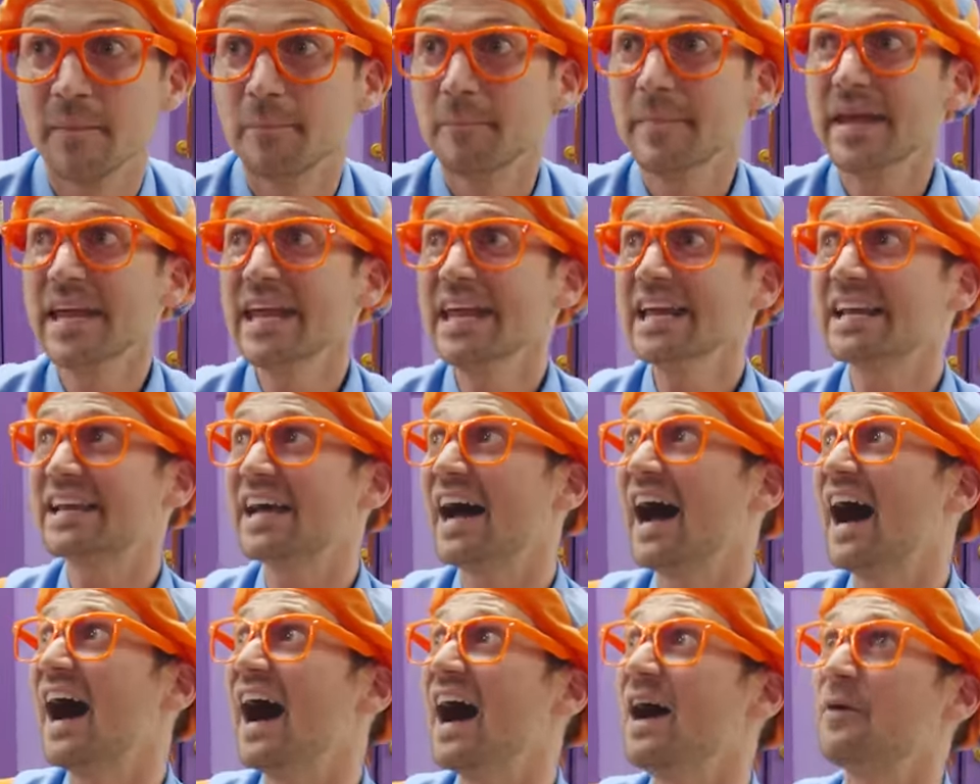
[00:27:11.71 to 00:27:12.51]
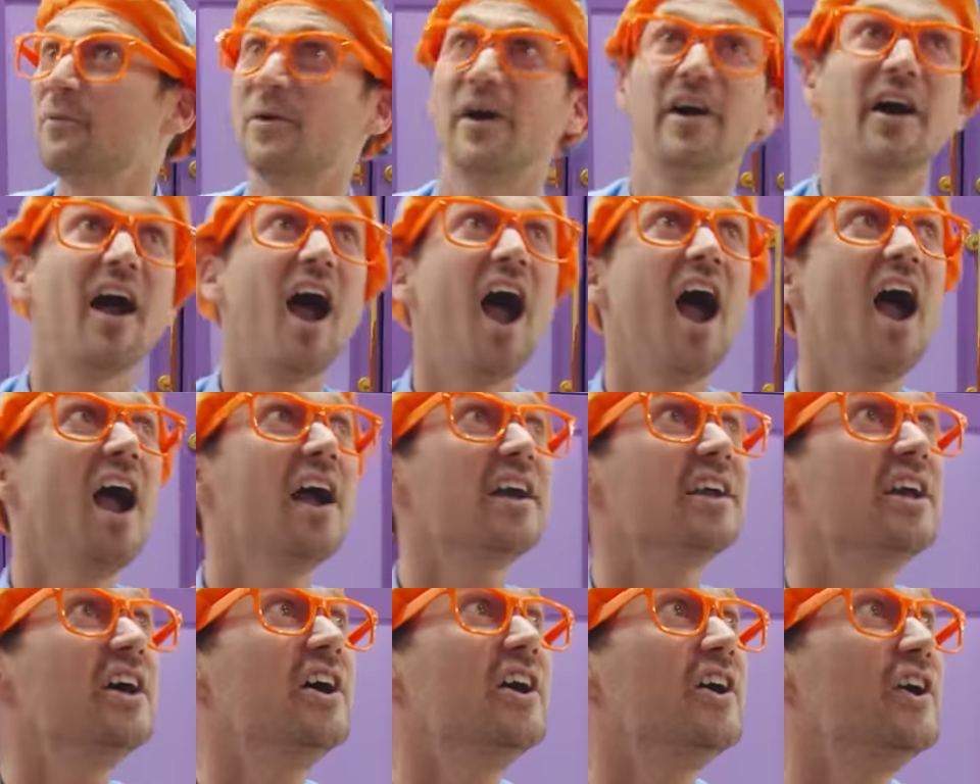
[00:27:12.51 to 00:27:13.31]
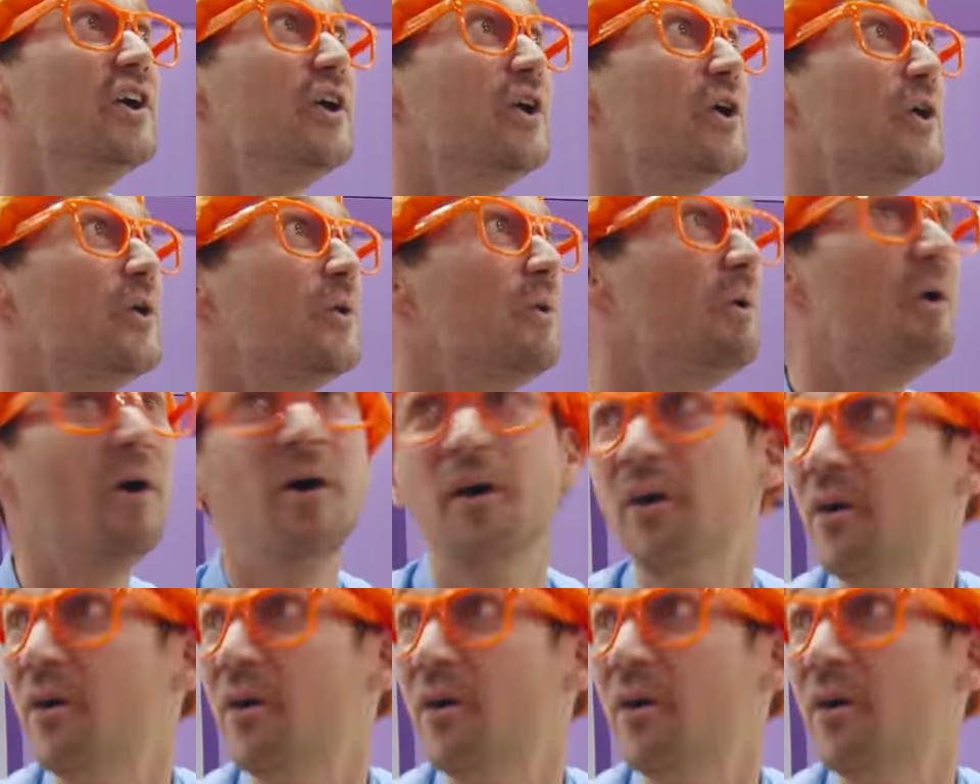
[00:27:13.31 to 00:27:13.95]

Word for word: Meekah, where are you?